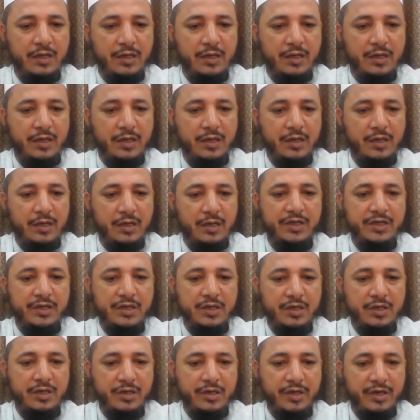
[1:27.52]
degree
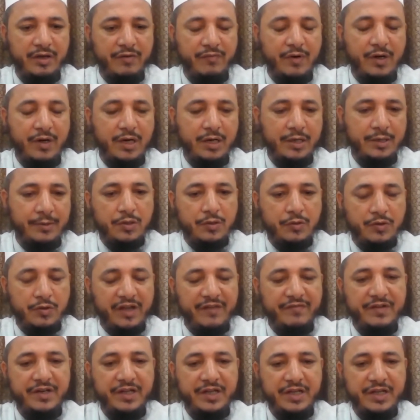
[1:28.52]
award. So
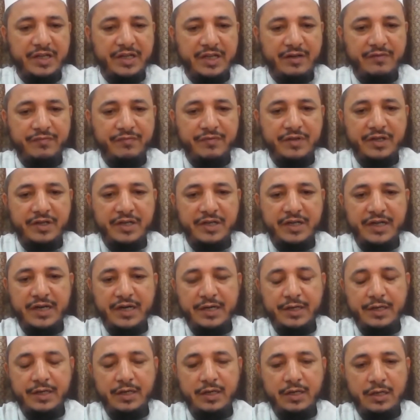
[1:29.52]
every year we get
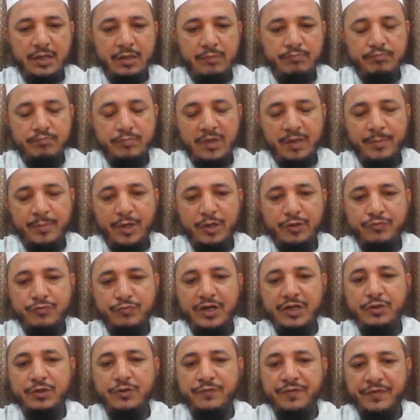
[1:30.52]
about
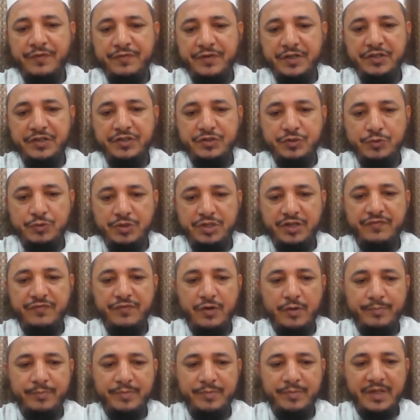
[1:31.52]
12 to 15 students
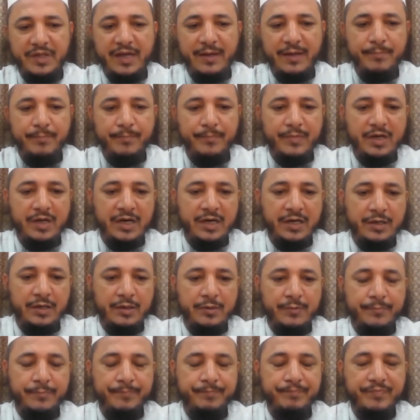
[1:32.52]
from them, and
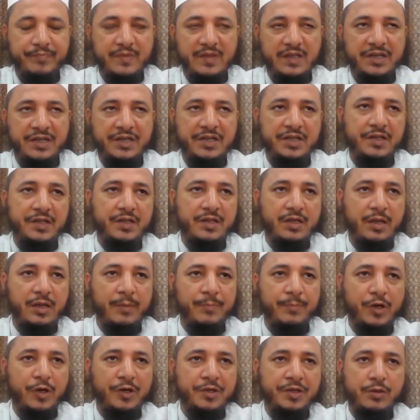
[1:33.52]
it is a
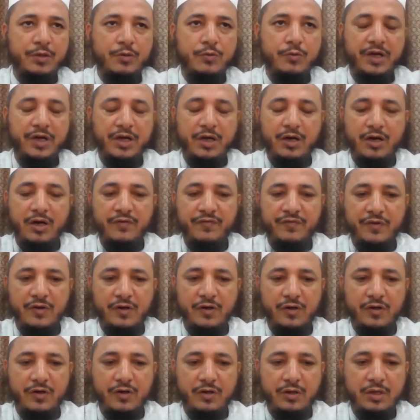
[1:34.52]
process going on
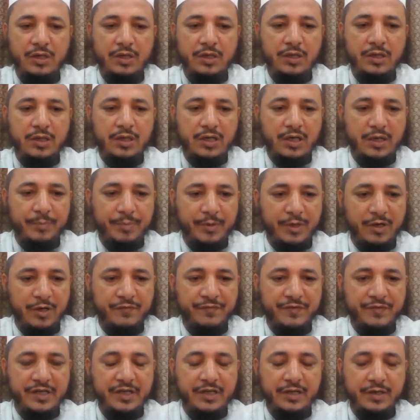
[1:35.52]
for a couple of
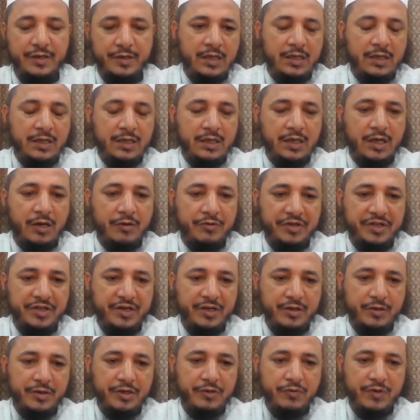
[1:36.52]
years. Now,
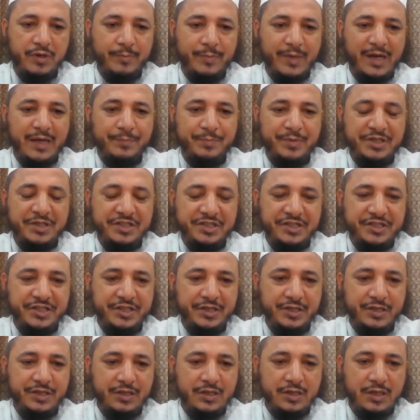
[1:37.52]
during my PGD